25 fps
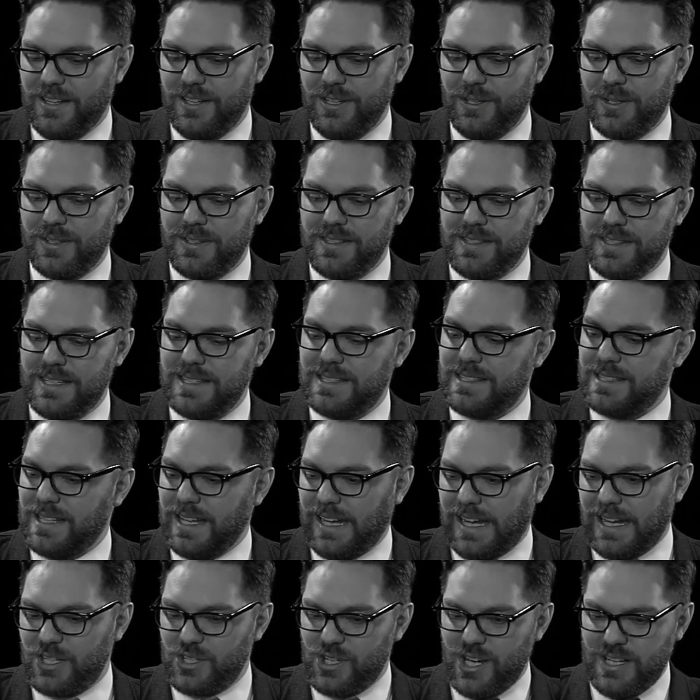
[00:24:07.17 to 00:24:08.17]
It's
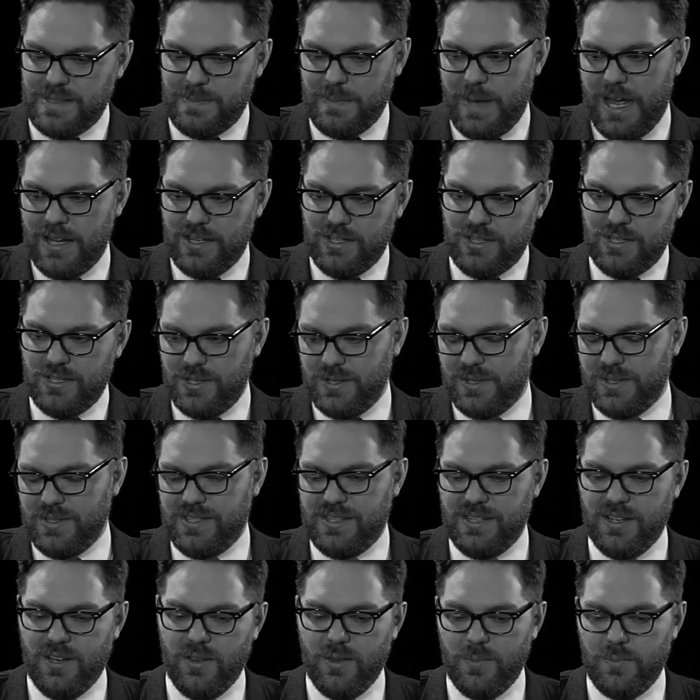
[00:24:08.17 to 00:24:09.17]
like a chess match, and you can
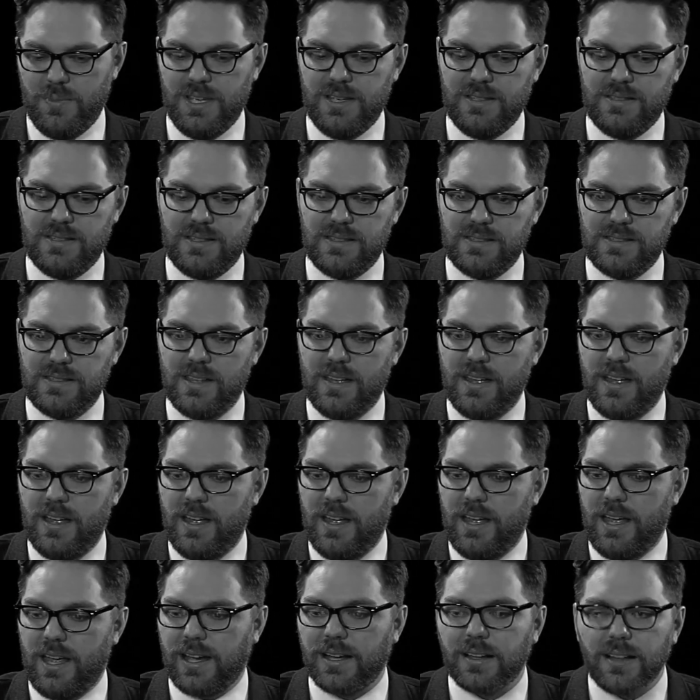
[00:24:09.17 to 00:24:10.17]
see all the pieces.
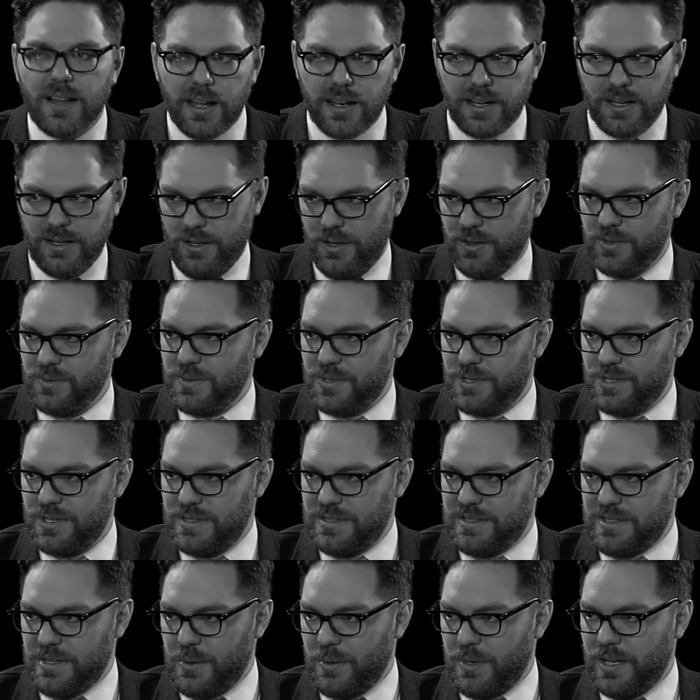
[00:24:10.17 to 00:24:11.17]
And Claudia knows what
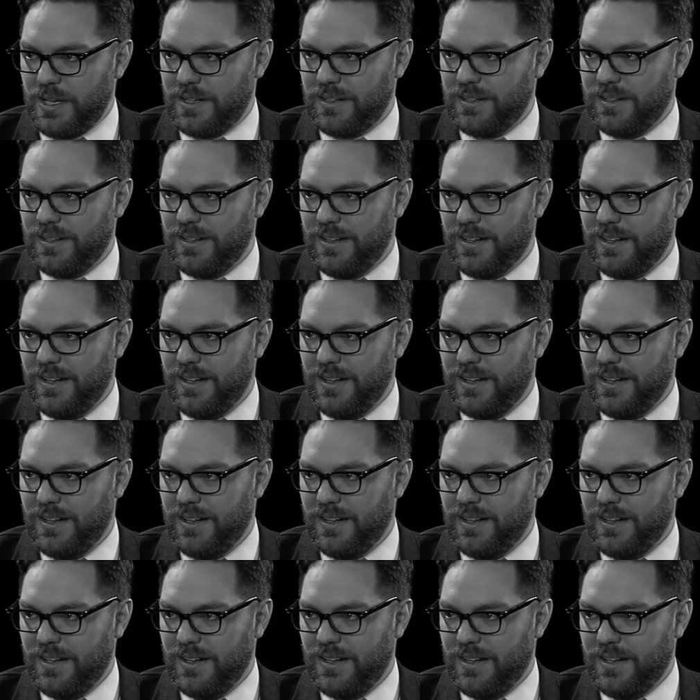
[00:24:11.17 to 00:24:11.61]
she's doing.